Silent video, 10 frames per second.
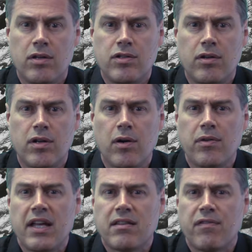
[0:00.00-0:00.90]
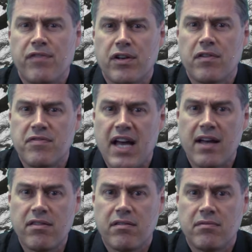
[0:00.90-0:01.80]
Do you know that the fear of
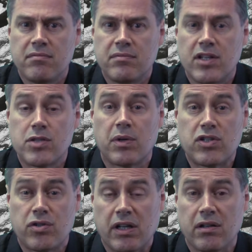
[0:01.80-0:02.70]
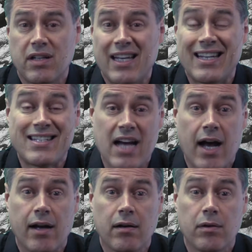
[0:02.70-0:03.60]
death is what triggered an
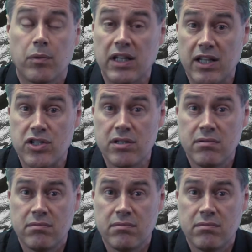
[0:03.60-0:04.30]
entire religion,